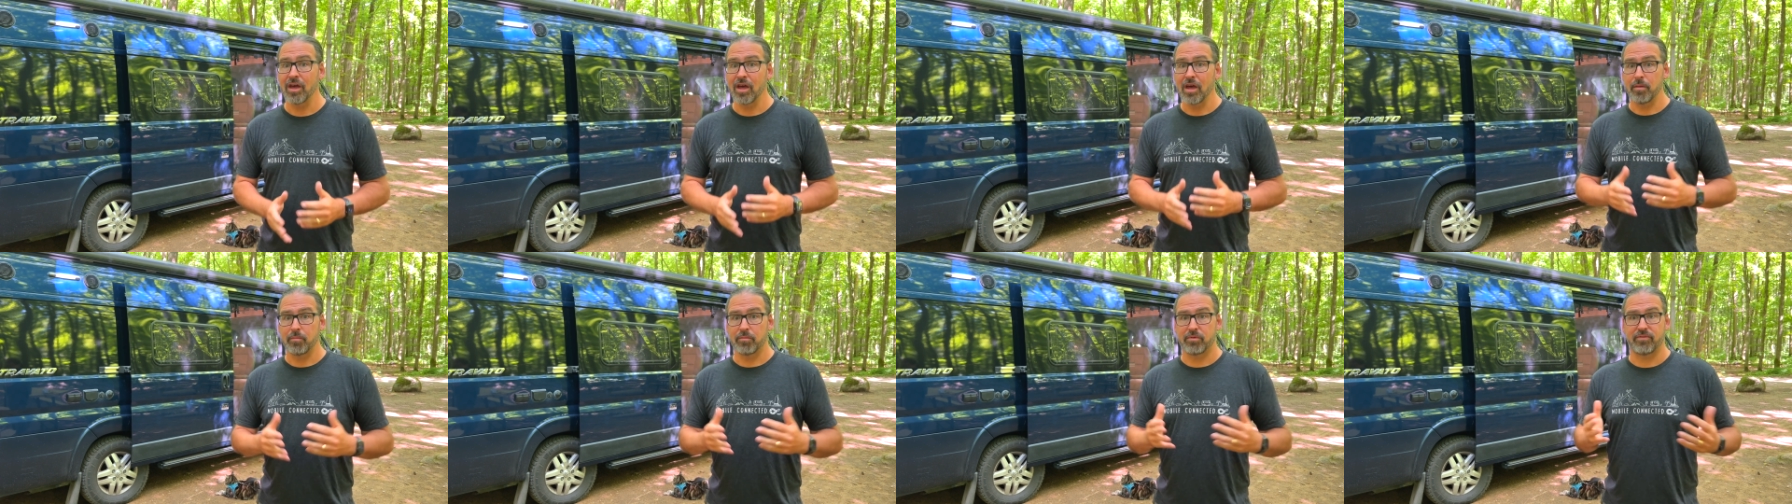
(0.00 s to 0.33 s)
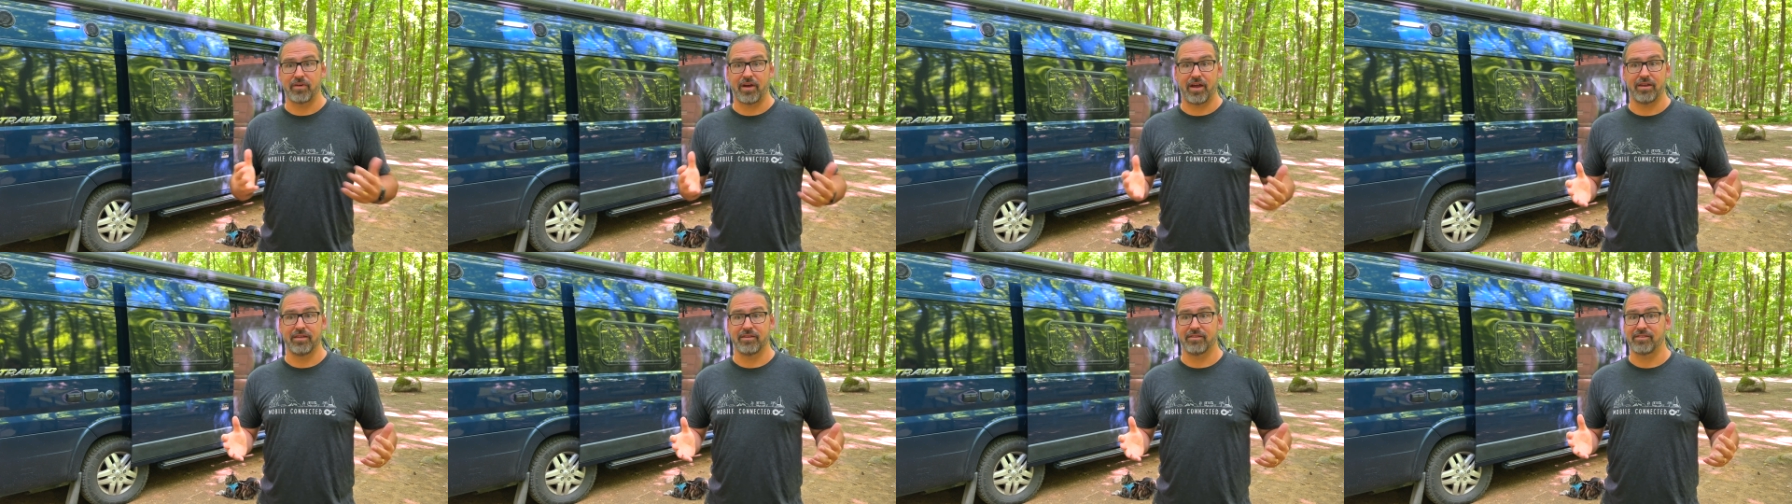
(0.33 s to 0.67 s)

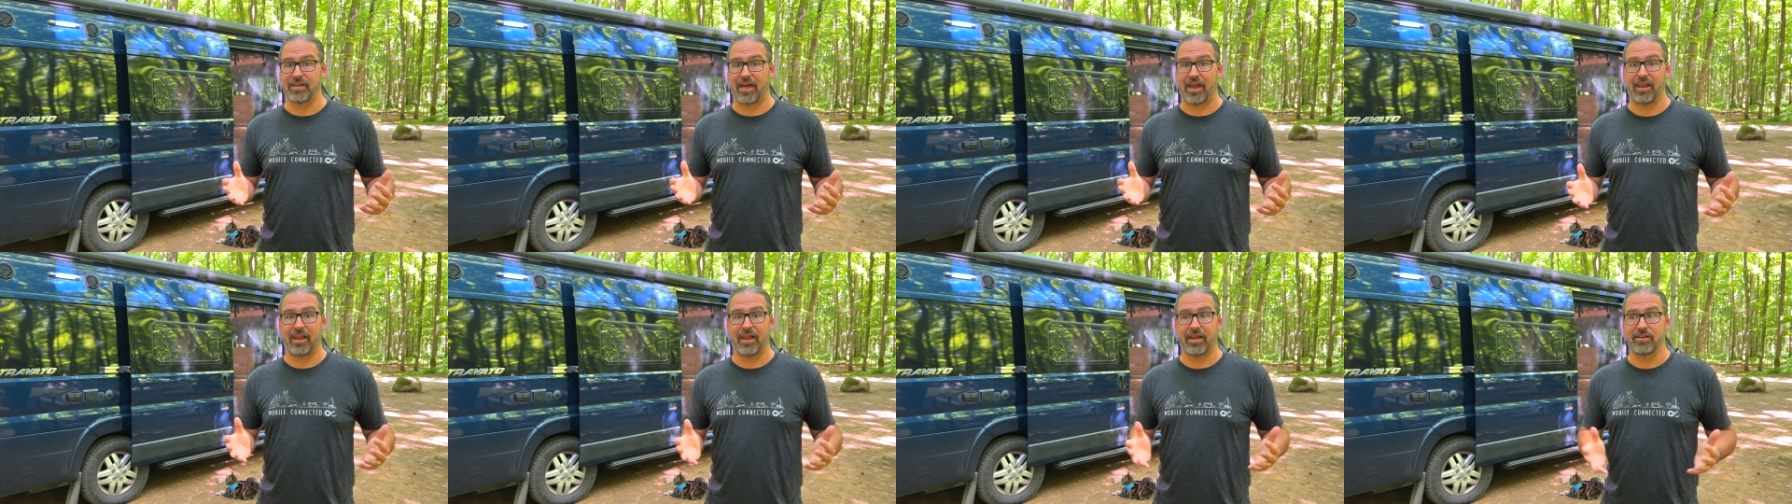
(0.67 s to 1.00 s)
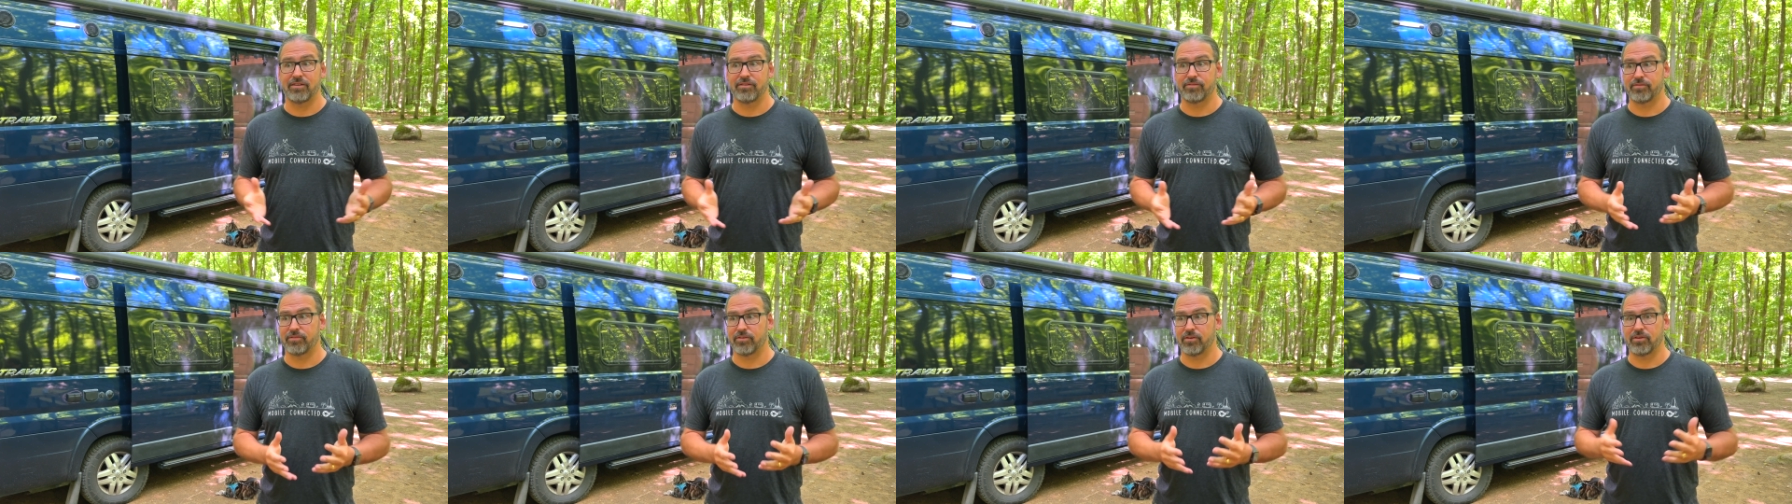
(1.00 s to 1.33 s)
providing
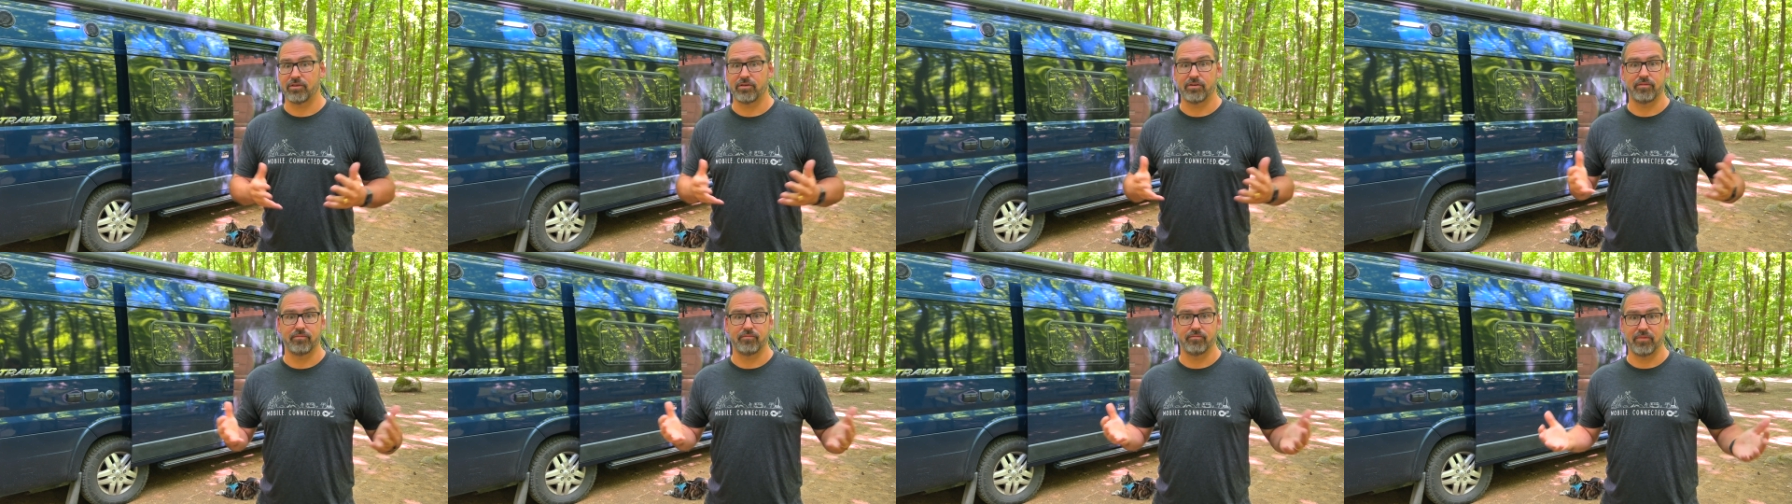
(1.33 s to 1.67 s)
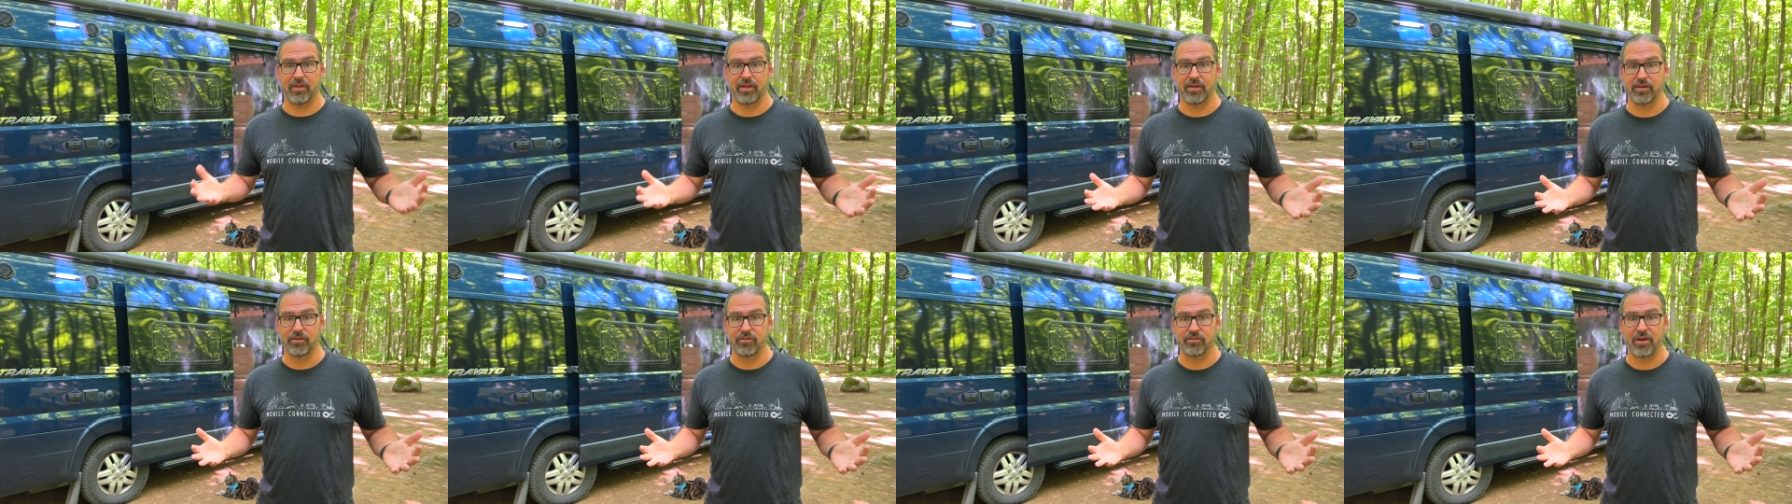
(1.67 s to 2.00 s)
satellites for
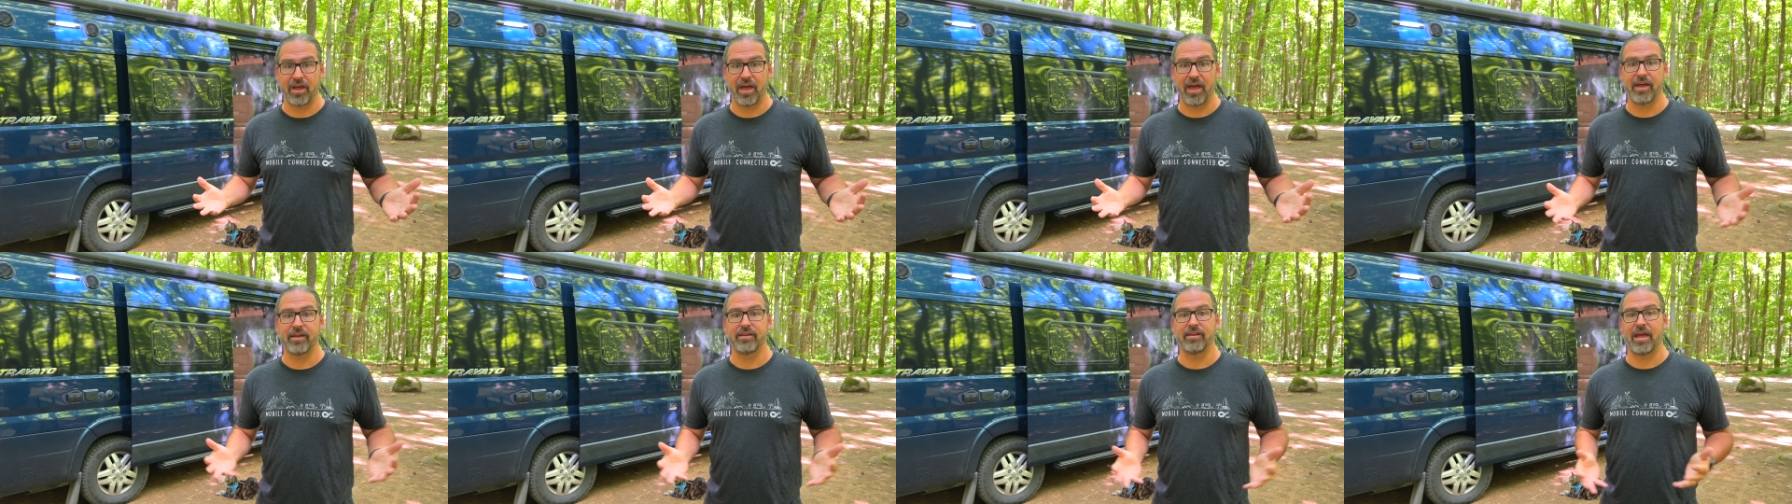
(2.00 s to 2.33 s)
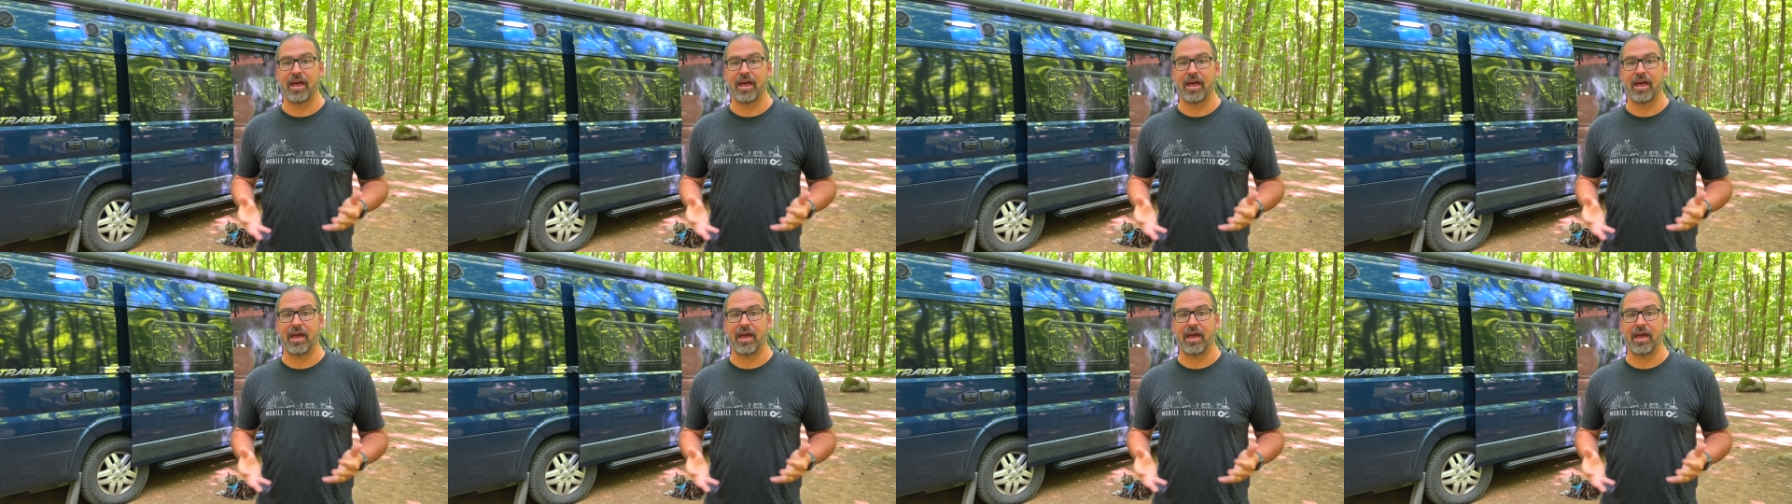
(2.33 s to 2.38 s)
internet